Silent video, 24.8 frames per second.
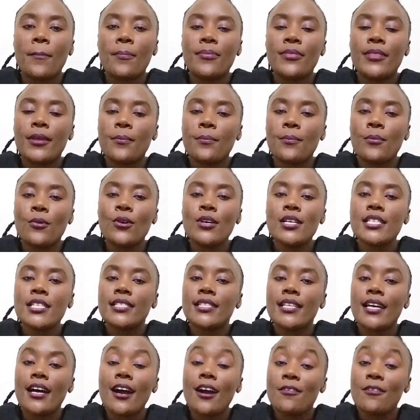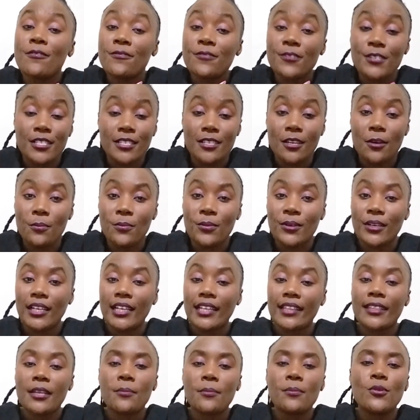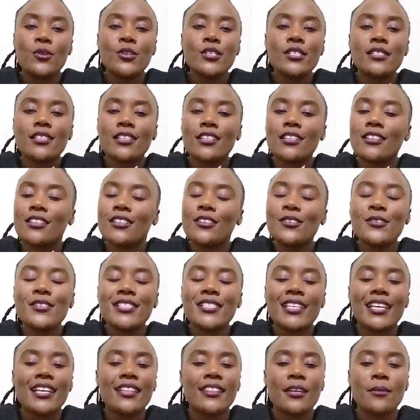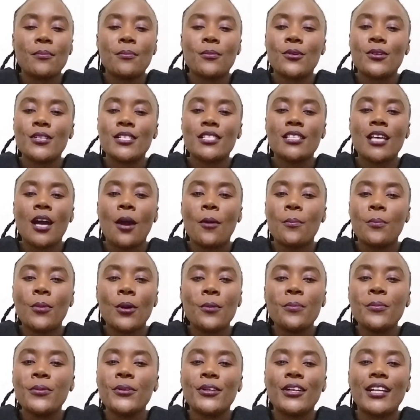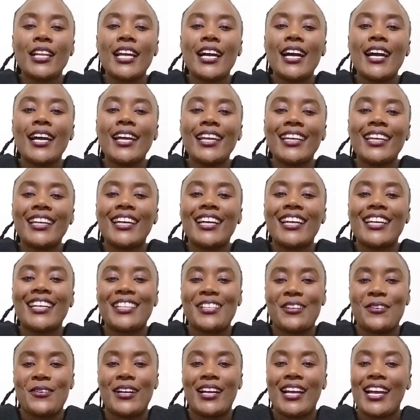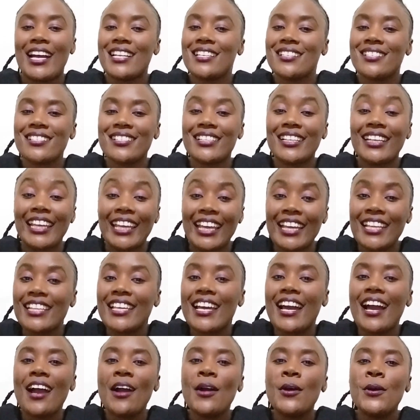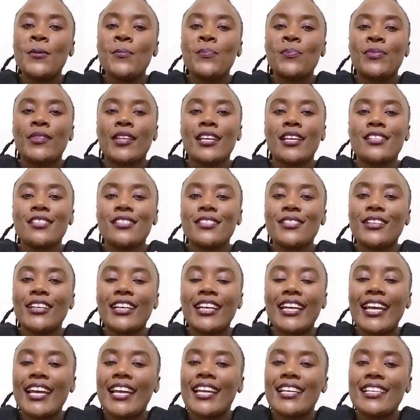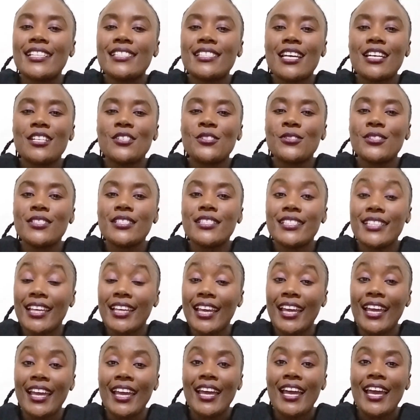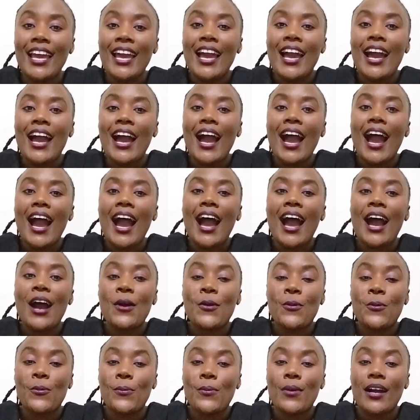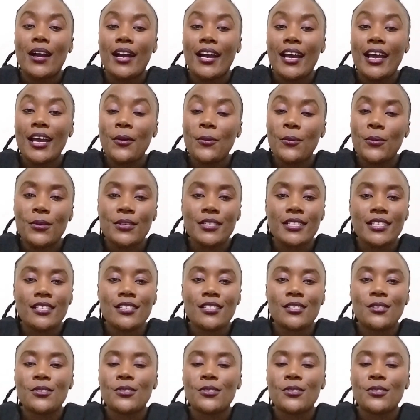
the most affordable, the most used and the most popular here in our country, Kenya. And so guys, today I want us to